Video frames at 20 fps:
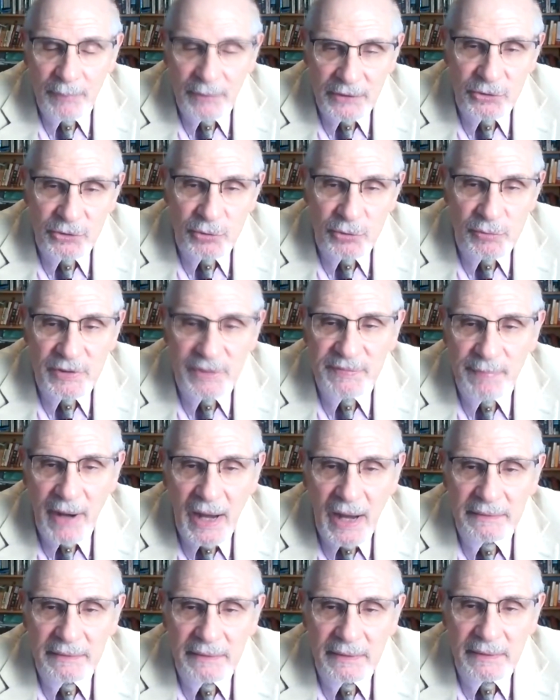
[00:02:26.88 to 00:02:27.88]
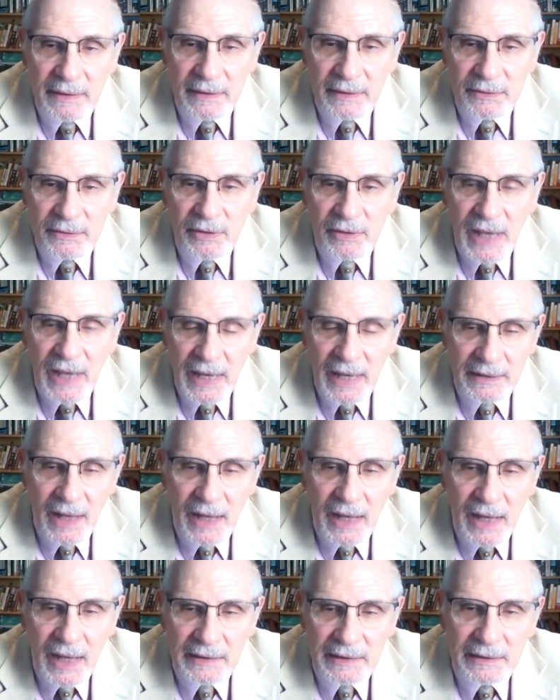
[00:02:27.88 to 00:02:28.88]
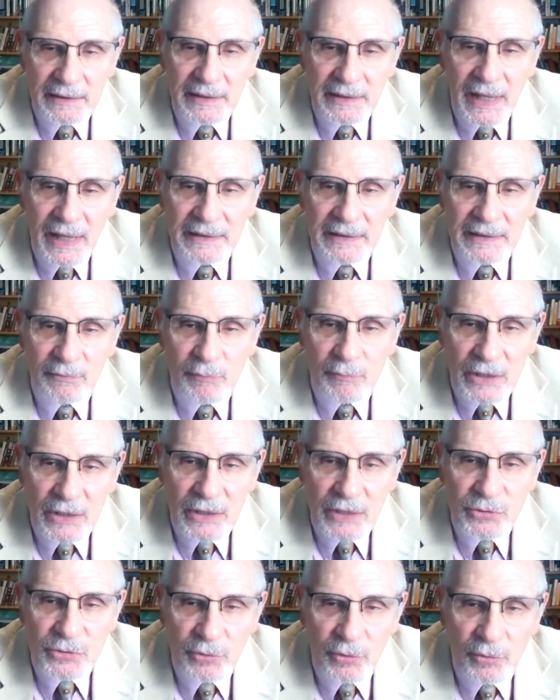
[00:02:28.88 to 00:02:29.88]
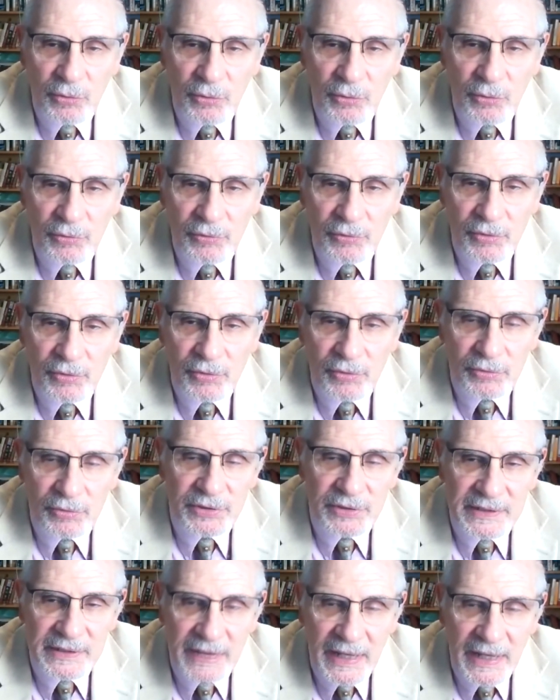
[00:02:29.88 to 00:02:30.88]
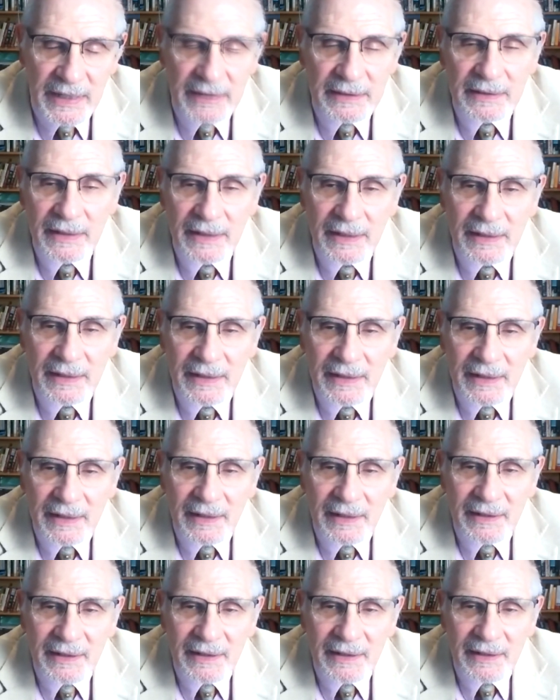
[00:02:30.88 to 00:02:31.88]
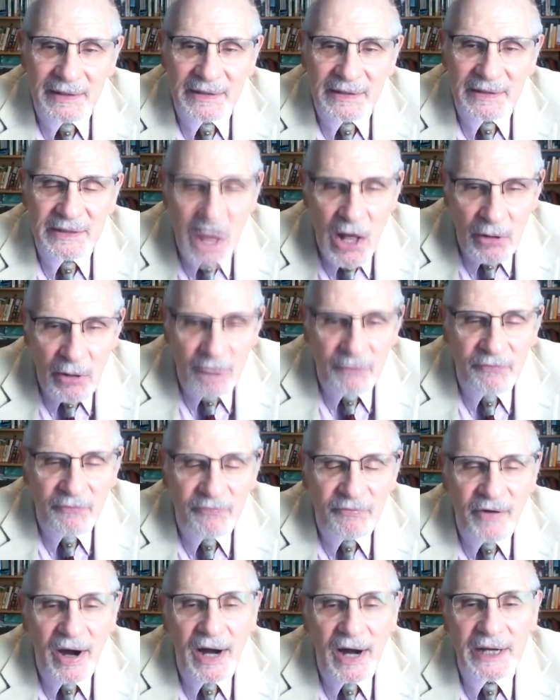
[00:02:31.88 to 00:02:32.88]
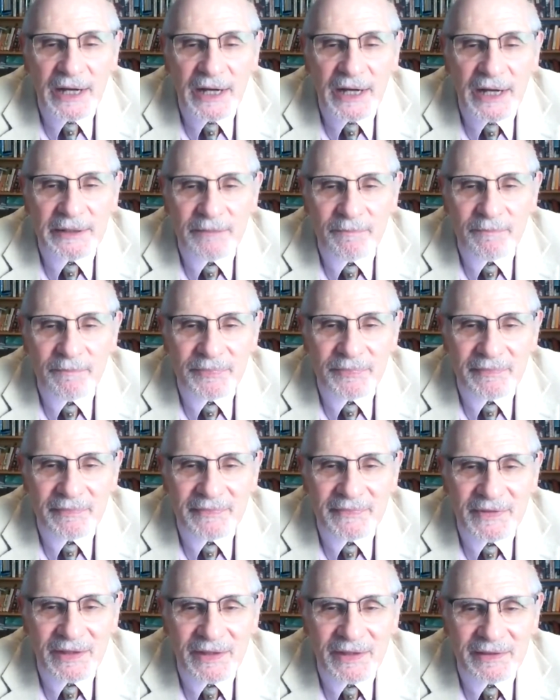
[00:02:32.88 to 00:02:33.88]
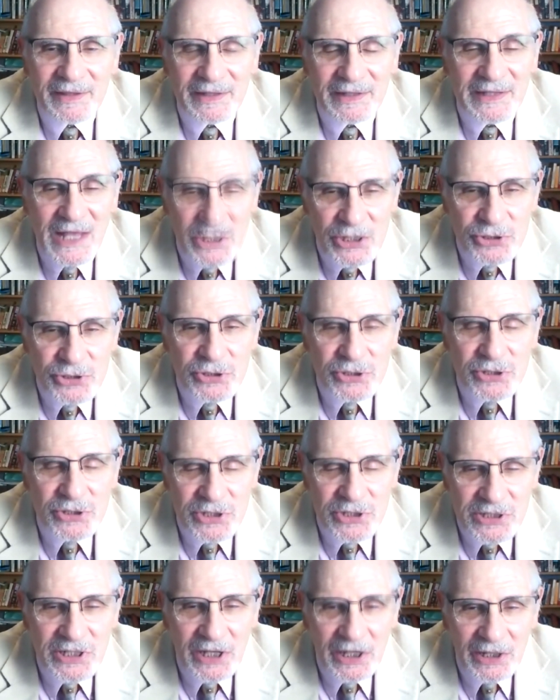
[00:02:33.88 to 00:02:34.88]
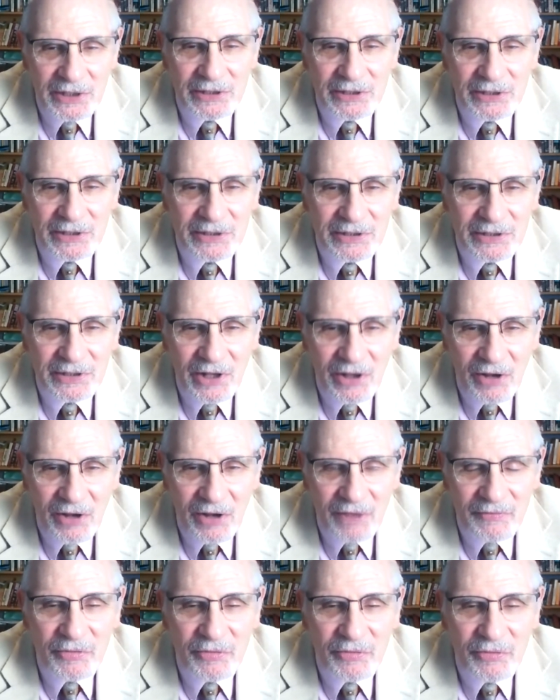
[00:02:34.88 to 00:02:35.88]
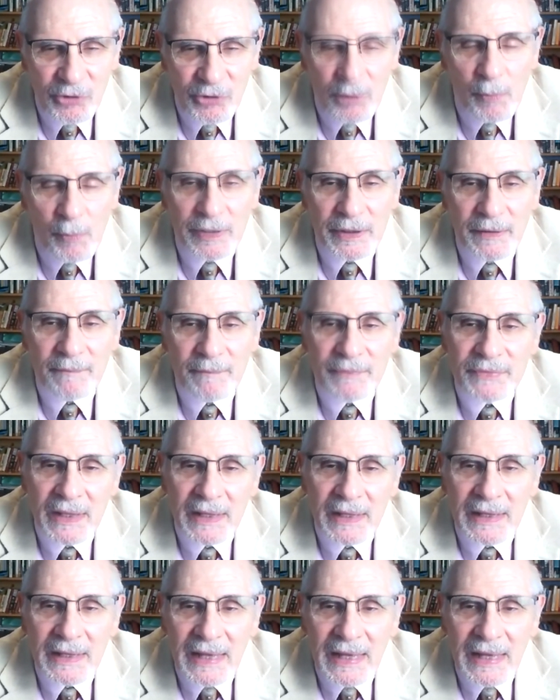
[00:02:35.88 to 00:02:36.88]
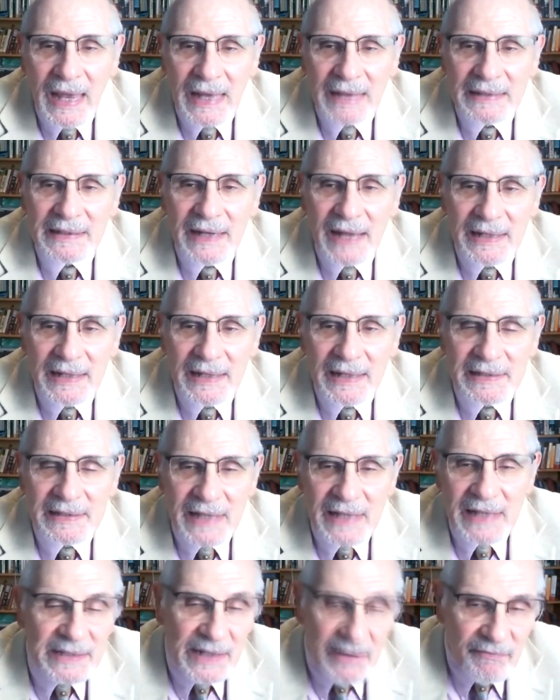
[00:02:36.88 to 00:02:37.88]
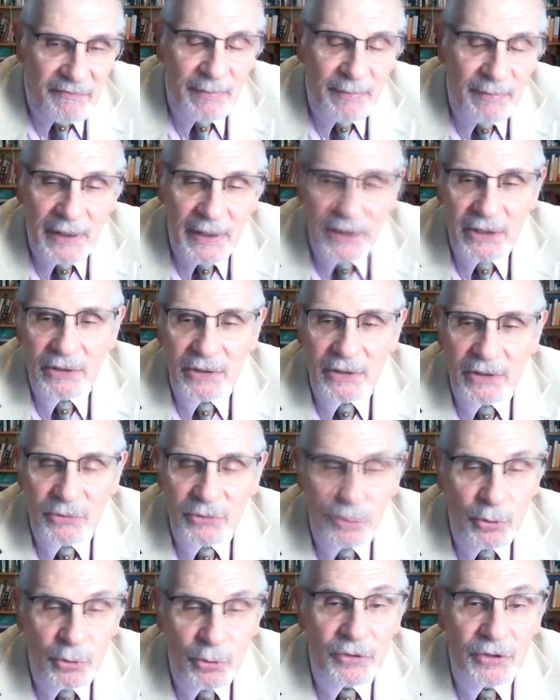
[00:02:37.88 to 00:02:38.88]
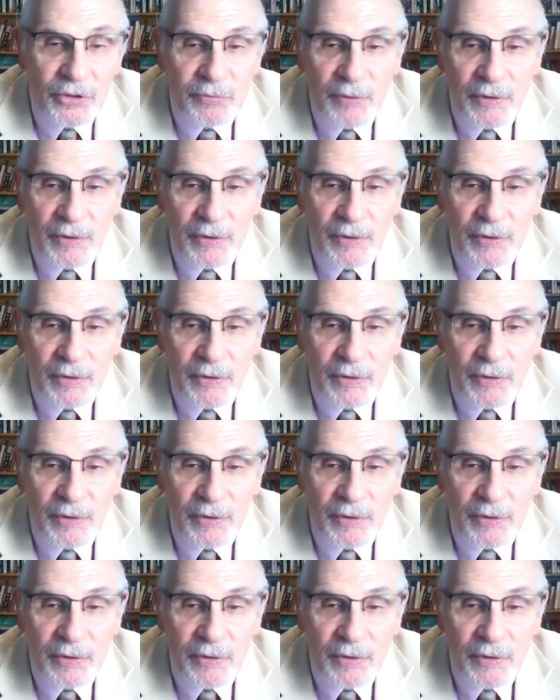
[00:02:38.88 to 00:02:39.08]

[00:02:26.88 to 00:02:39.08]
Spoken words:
but to respond. You cannot let a regional or state nullify the nation state of Ethiopia. And the United States and everybody knew